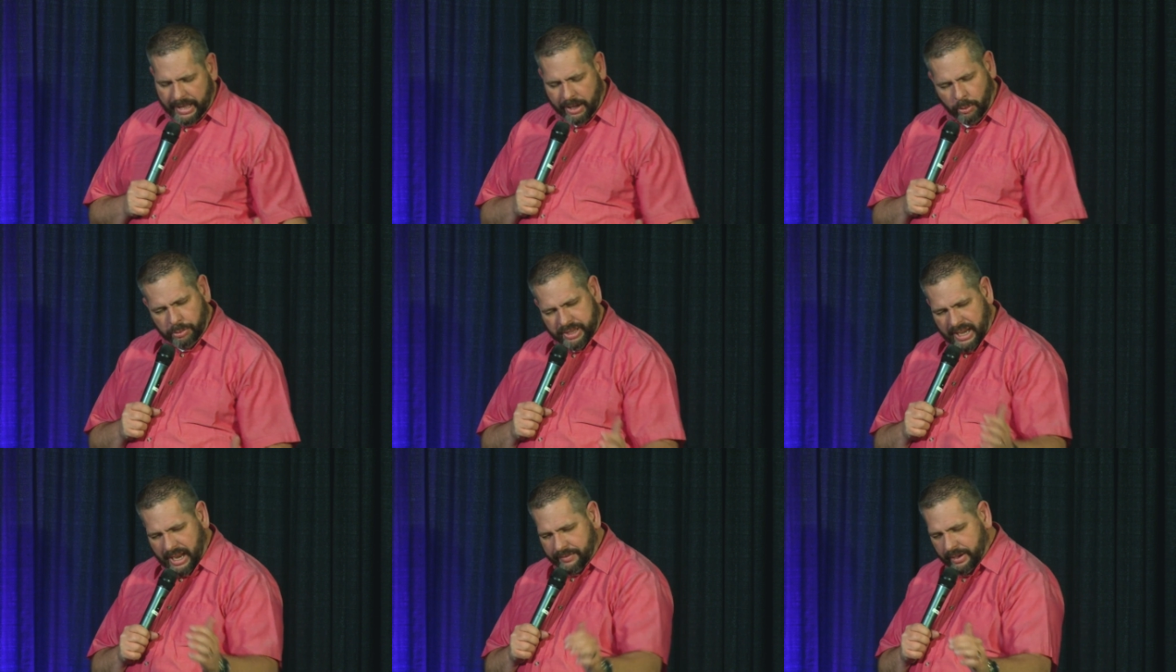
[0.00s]
I don't
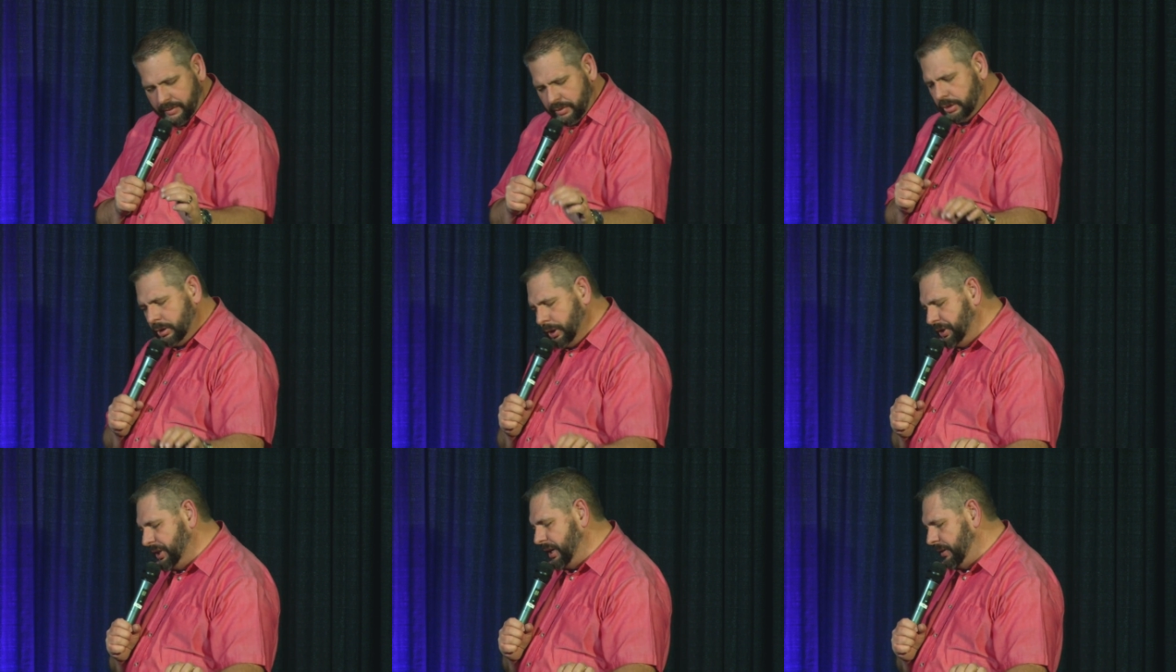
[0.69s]
think I've ever
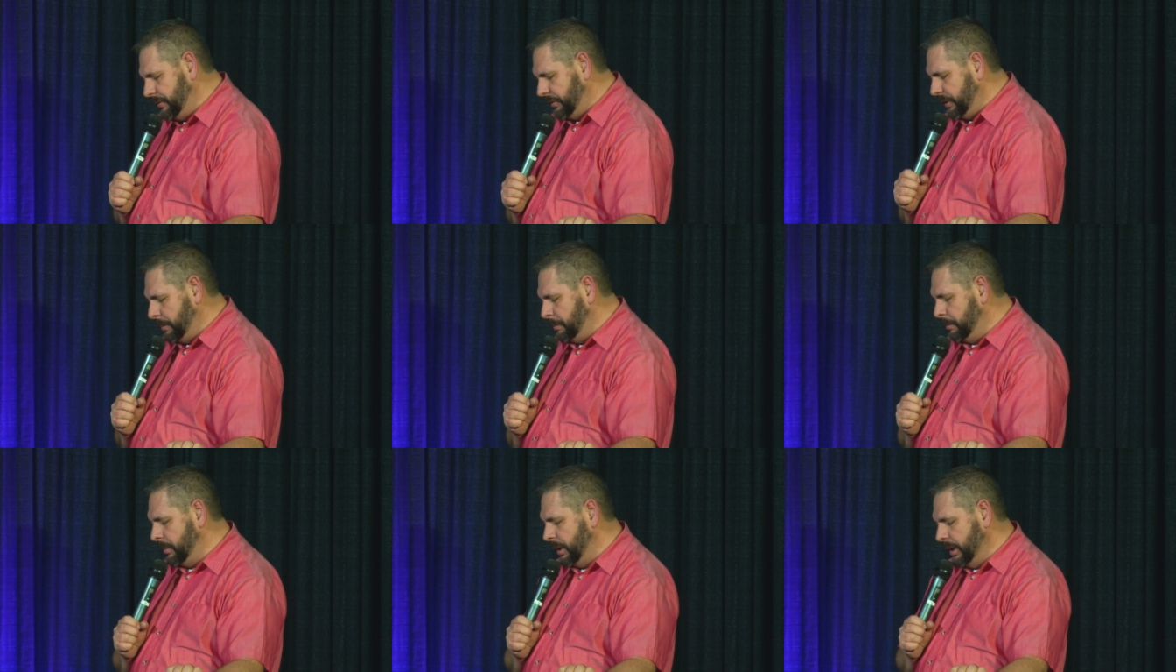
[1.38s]
looked at it
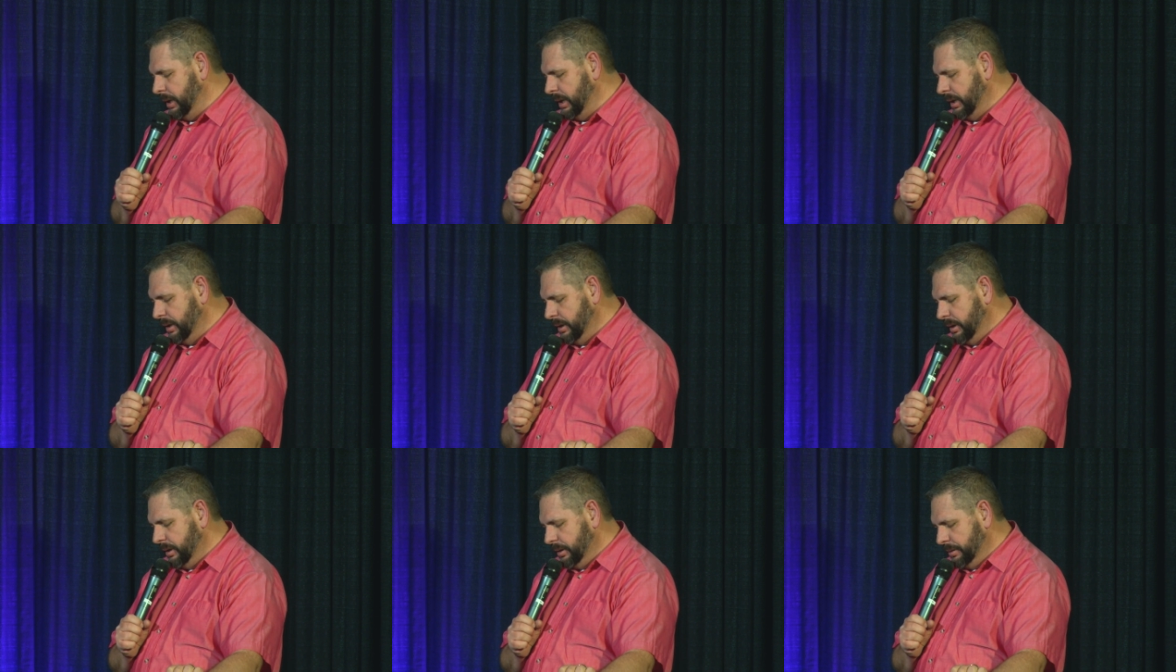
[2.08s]
from
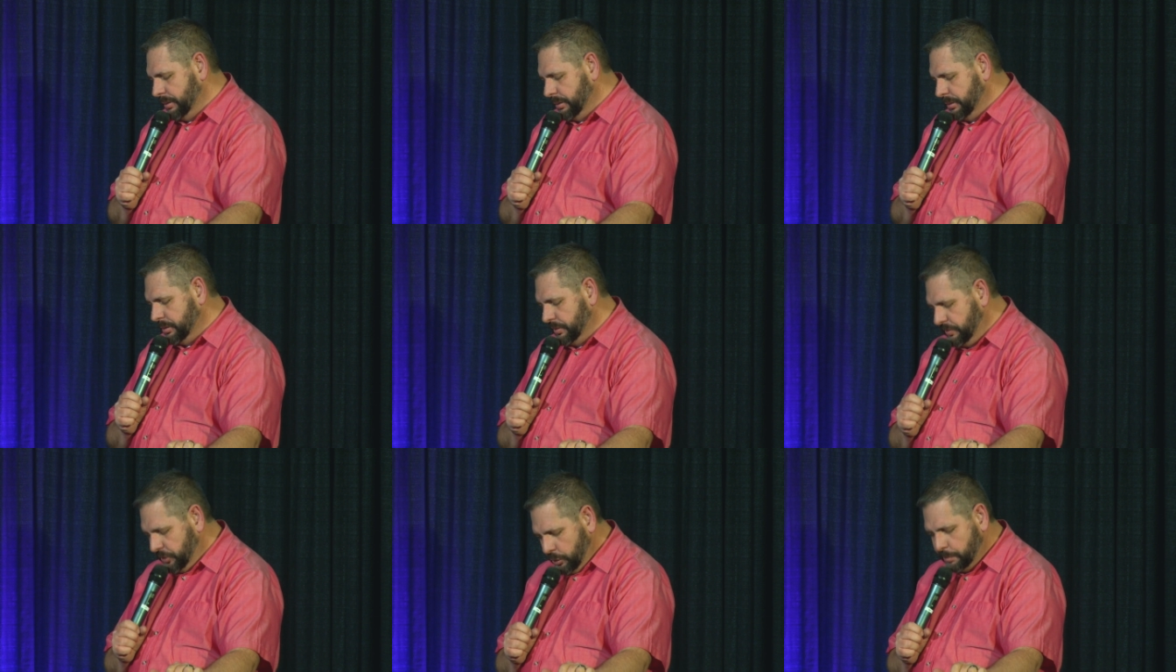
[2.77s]

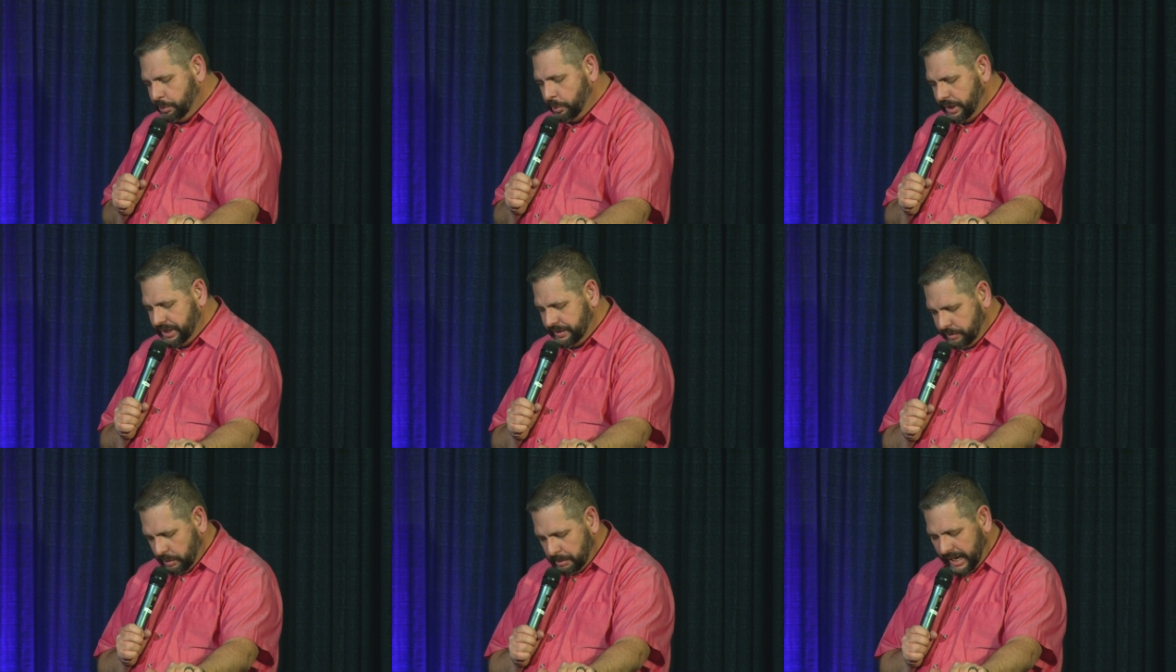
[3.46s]
the viewpoint
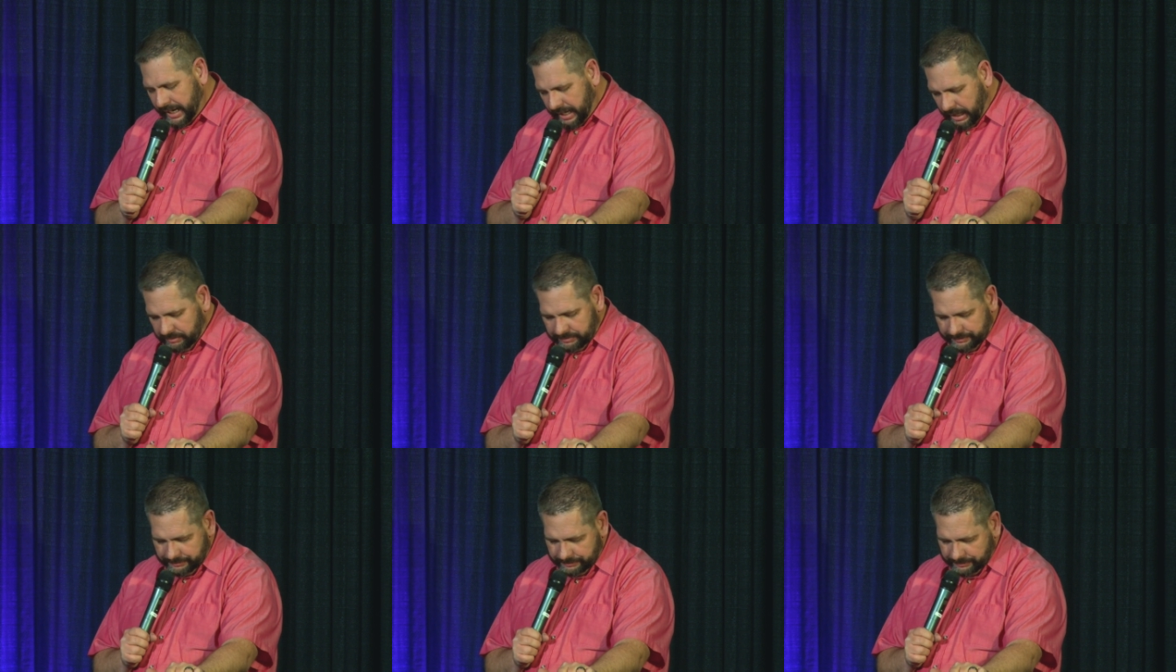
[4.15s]
of Rebecca.